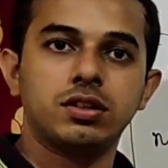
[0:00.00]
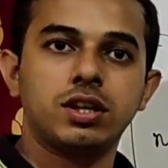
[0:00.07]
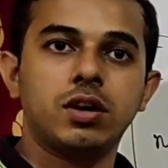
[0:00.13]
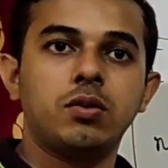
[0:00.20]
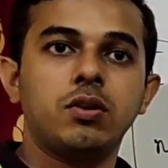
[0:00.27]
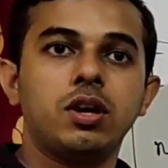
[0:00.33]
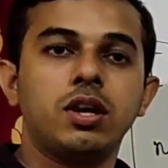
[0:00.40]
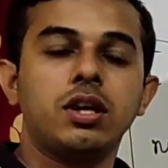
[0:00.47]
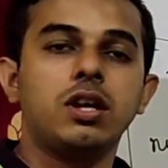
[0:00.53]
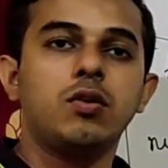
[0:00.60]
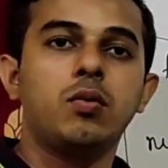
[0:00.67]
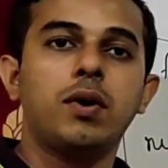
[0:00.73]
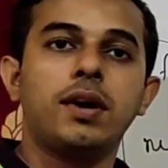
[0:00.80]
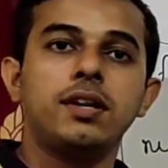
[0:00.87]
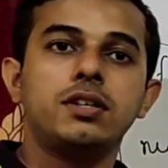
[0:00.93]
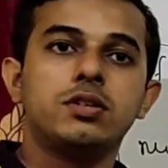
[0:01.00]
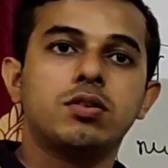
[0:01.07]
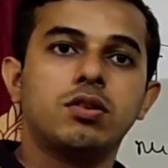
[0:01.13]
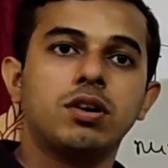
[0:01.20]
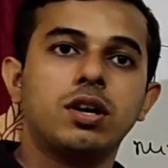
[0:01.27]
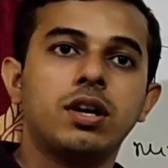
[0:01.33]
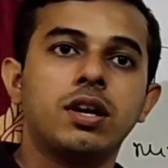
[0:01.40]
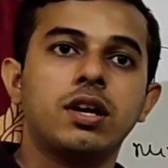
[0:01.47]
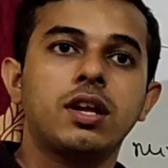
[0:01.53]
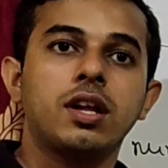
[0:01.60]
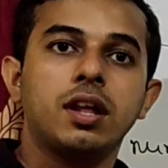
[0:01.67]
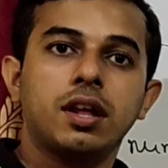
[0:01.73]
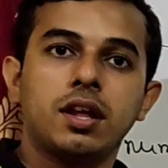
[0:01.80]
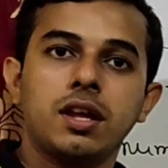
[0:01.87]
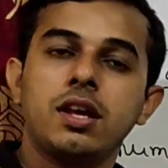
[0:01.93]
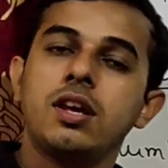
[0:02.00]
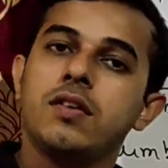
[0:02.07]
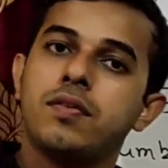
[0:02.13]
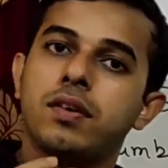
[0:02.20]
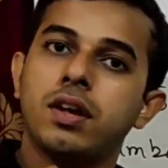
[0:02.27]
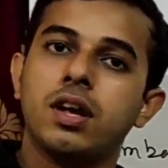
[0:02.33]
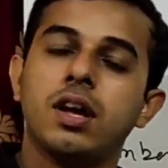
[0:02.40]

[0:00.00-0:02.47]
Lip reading: Now if one is stronger, if